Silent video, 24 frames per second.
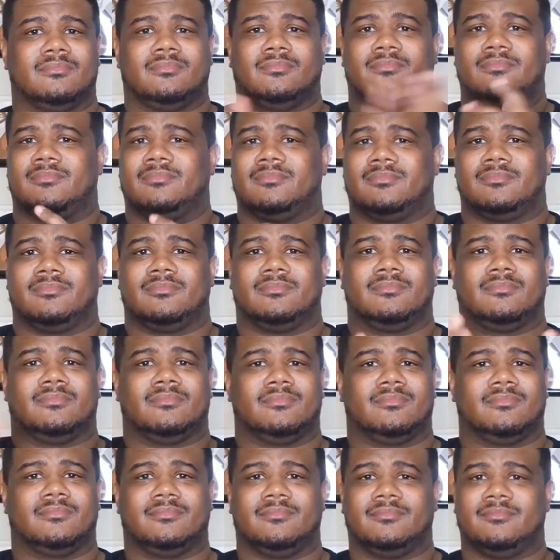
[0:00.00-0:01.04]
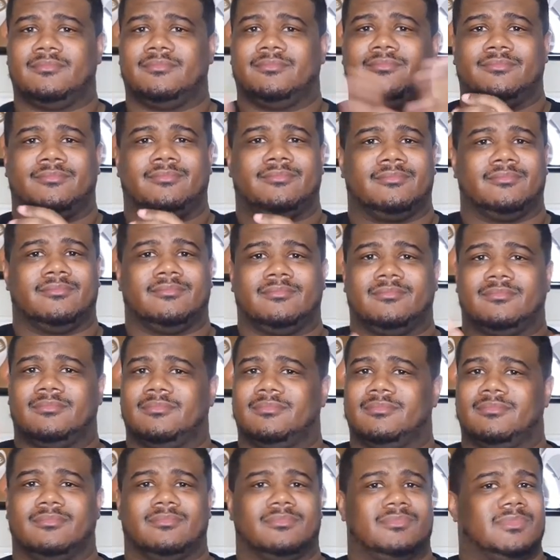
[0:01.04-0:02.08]

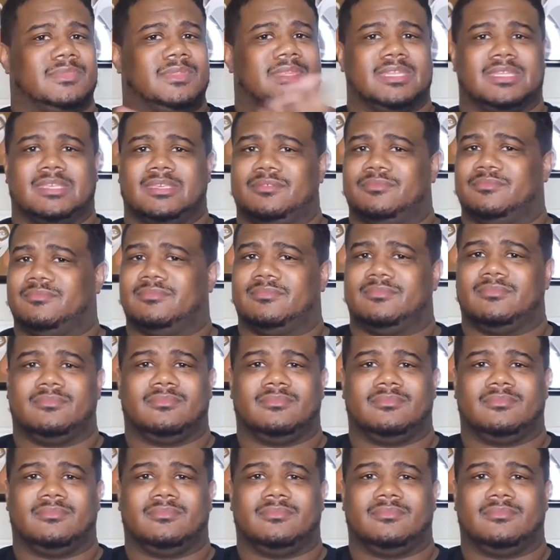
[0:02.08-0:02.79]
No one is speaking in this clip.